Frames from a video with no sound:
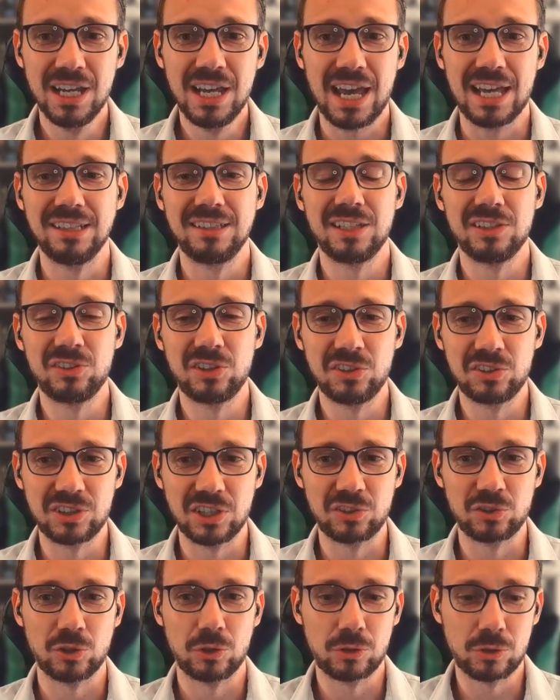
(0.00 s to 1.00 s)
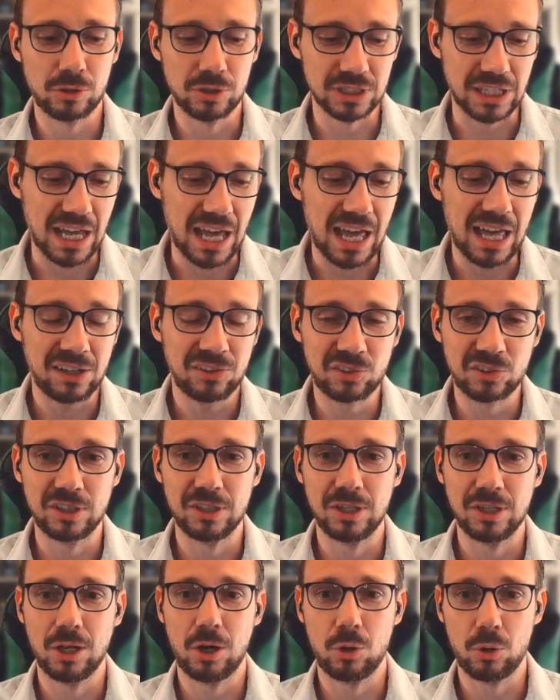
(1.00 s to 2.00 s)
And this is the so-called as
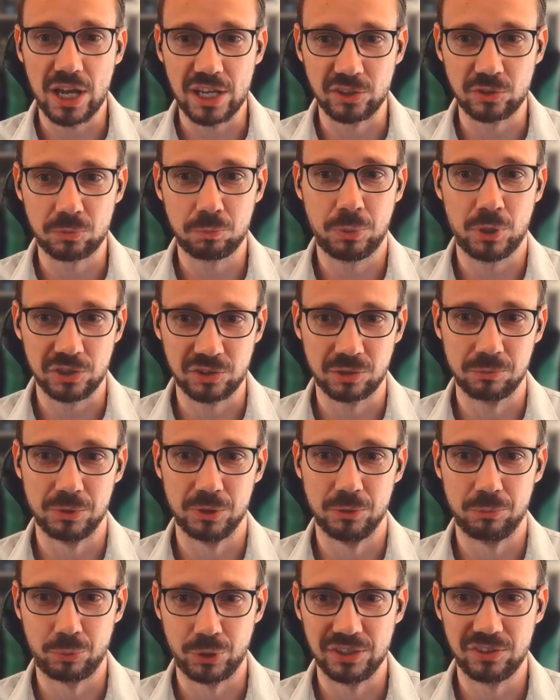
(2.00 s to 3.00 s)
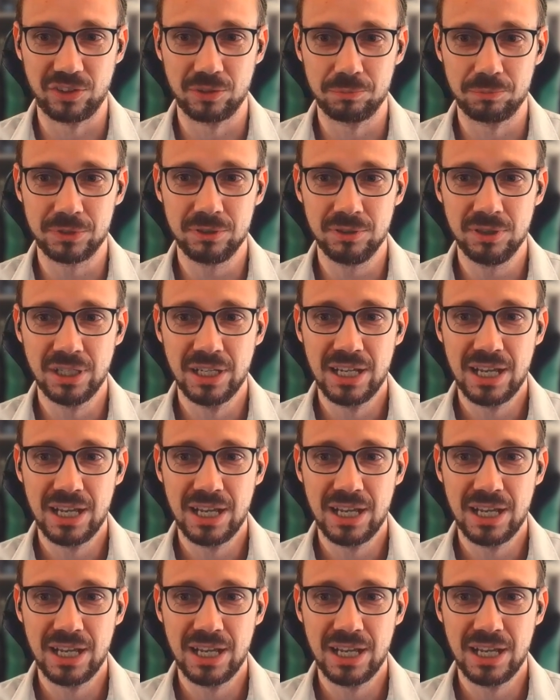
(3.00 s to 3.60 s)
low as possible principle,